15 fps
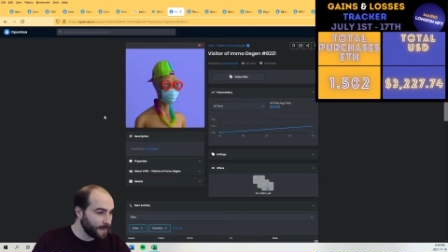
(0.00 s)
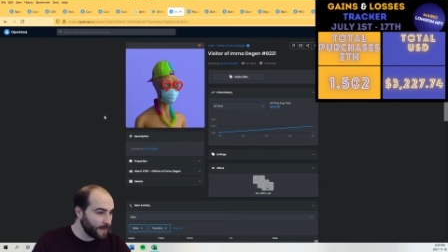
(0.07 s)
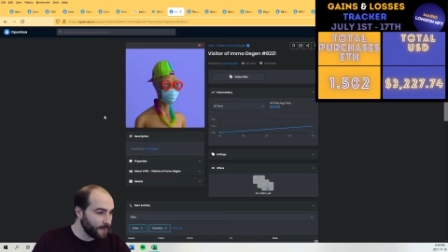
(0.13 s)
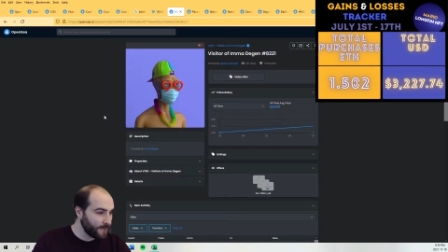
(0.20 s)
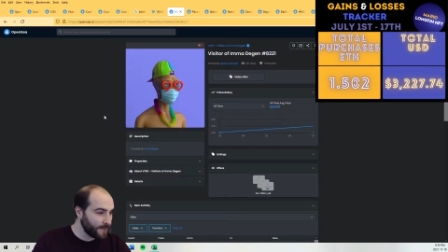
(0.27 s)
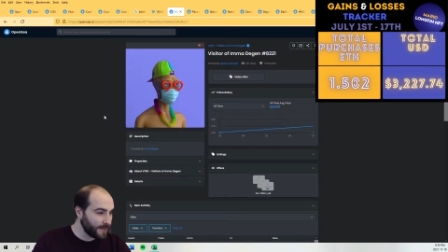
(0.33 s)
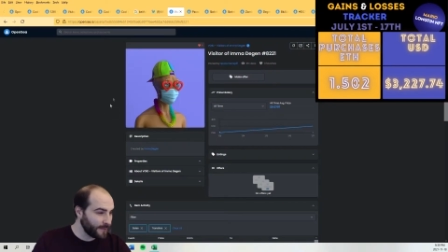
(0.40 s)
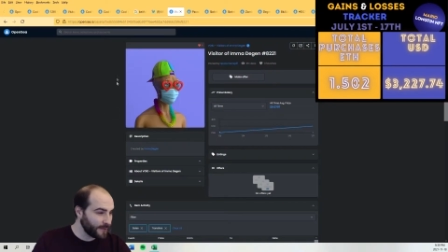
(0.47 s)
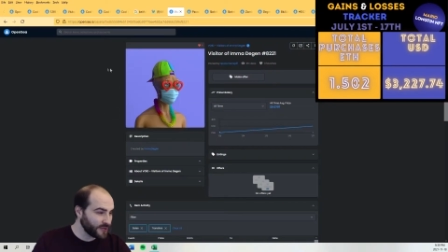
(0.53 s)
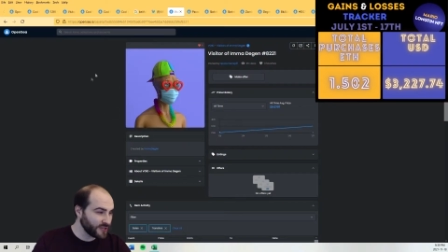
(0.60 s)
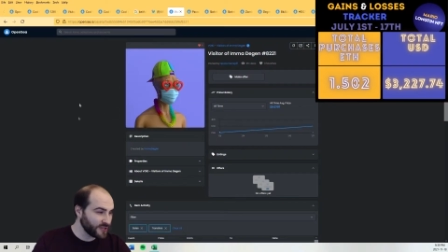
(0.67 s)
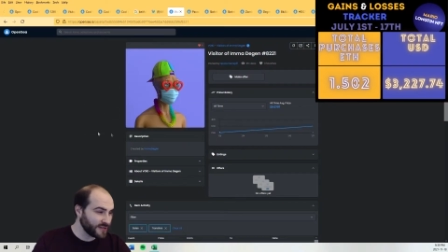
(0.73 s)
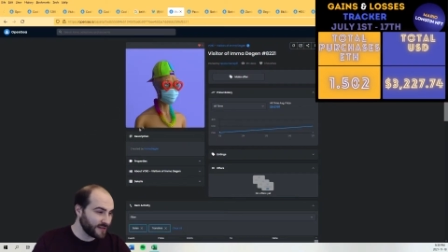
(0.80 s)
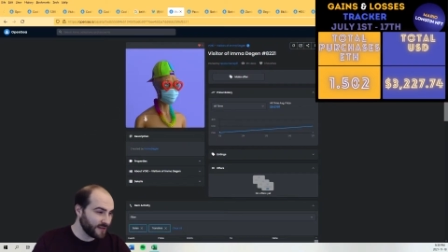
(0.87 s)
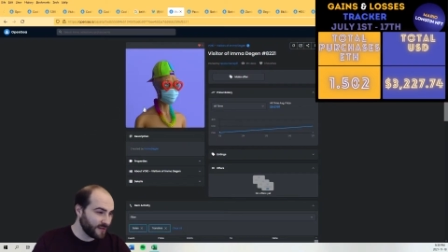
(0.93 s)
I purchased
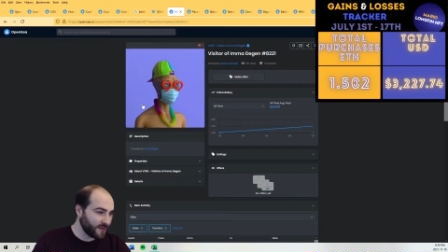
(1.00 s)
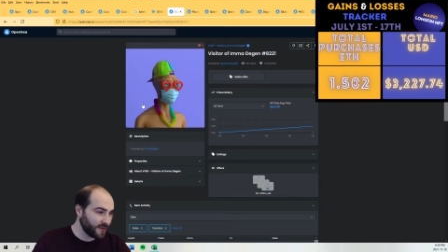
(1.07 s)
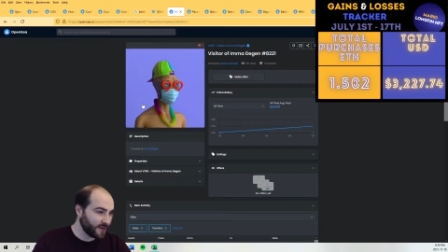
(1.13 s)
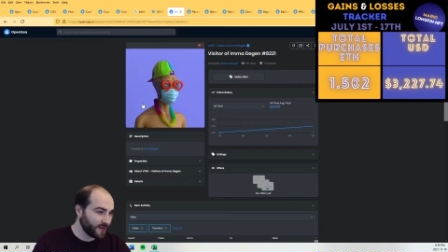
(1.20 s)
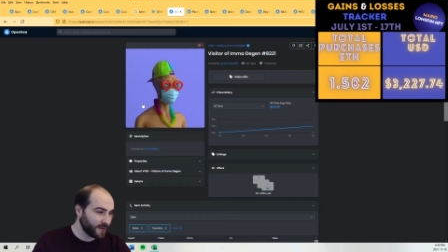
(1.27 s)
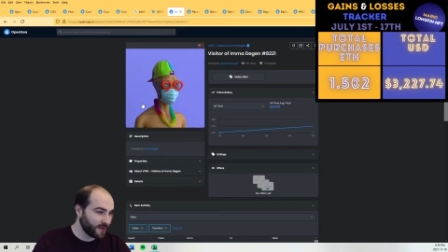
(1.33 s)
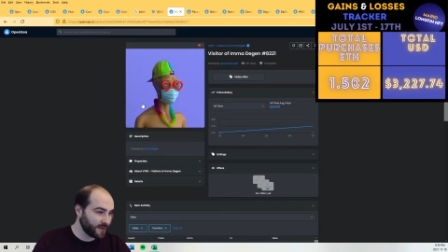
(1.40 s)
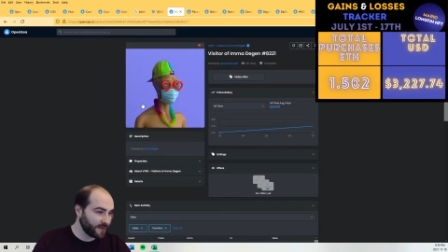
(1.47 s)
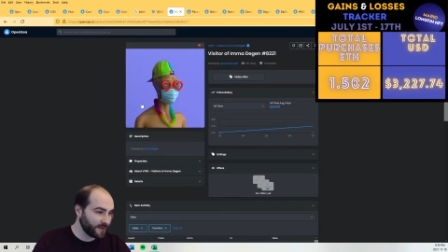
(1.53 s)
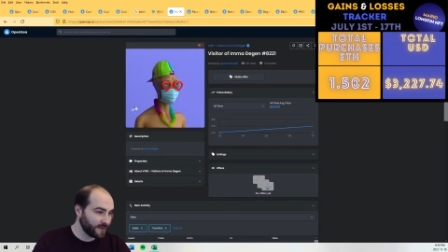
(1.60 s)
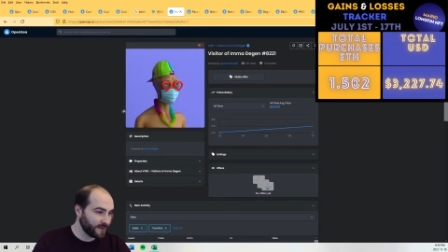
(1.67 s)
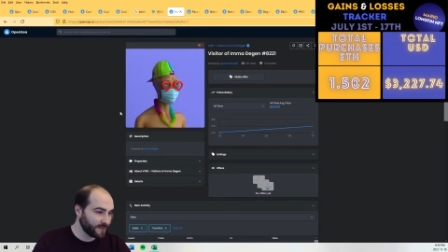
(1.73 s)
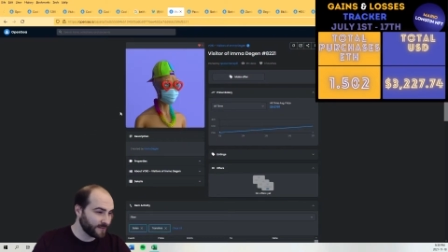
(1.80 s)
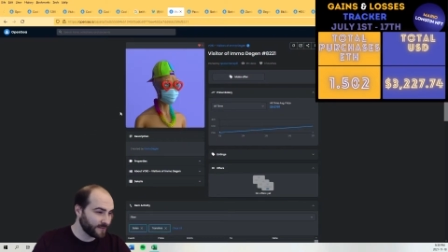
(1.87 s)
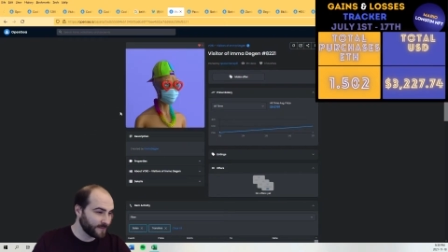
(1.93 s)
another
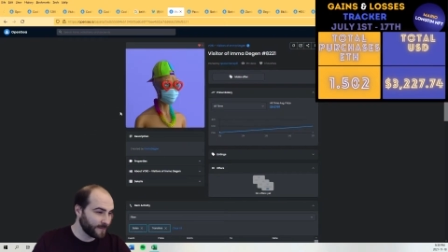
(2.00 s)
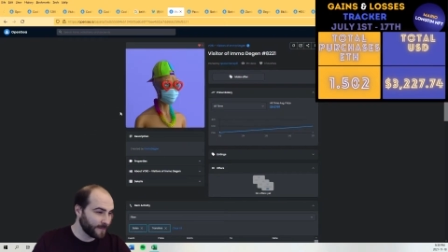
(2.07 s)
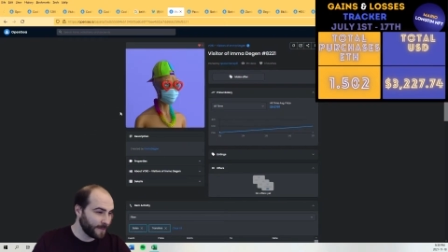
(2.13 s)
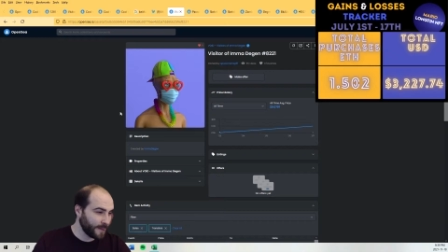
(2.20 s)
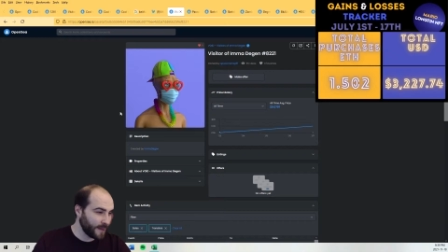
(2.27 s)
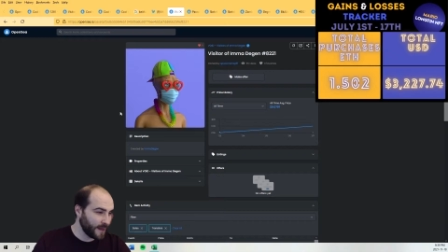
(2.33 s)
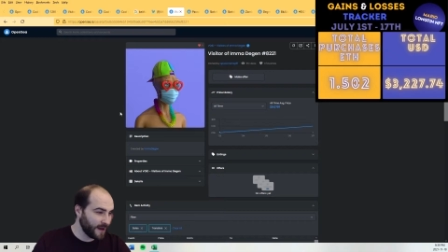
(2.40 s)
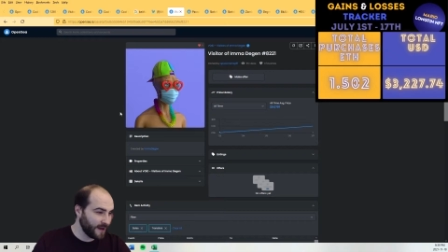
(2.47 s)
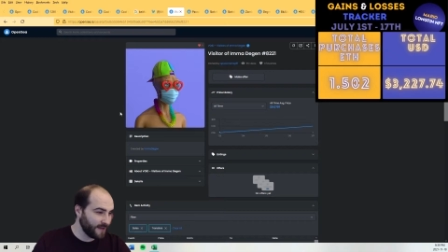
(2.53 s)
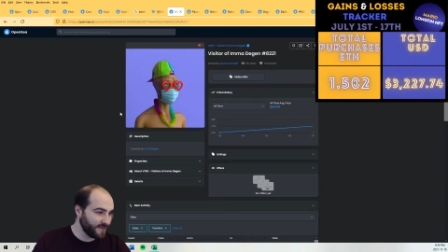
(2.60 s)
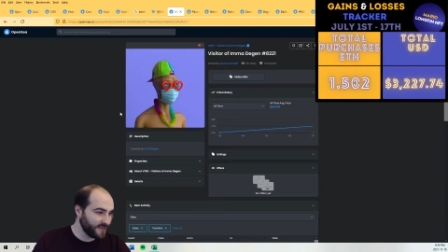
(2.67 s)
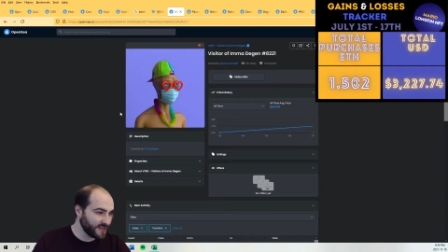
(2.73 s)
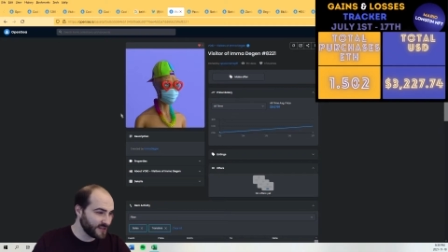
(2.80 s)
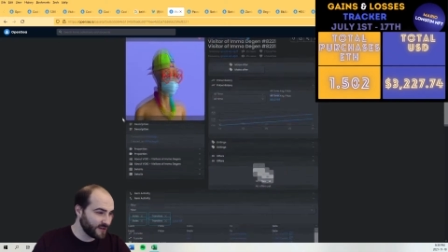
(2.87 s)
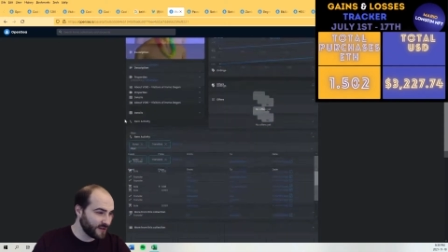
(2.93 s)

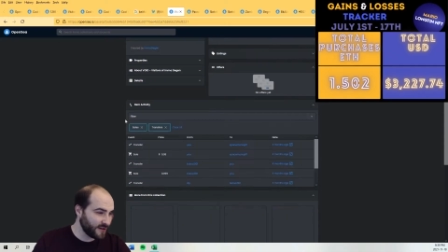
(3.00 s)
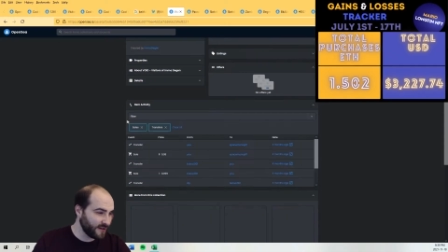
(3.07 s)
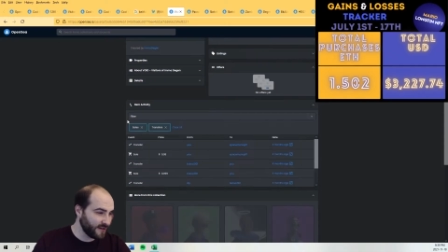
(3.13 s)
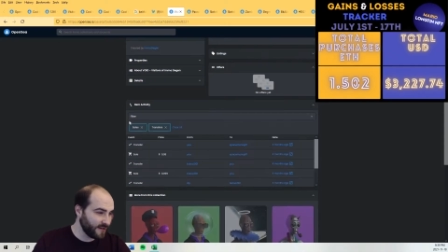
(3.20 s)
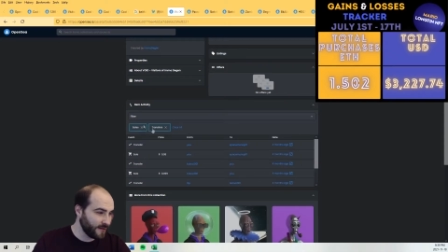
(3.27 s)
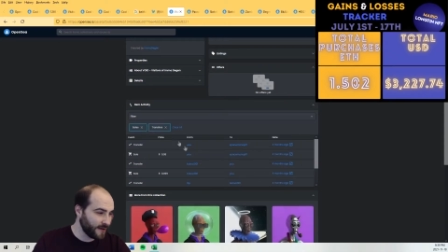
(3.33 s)
visitor.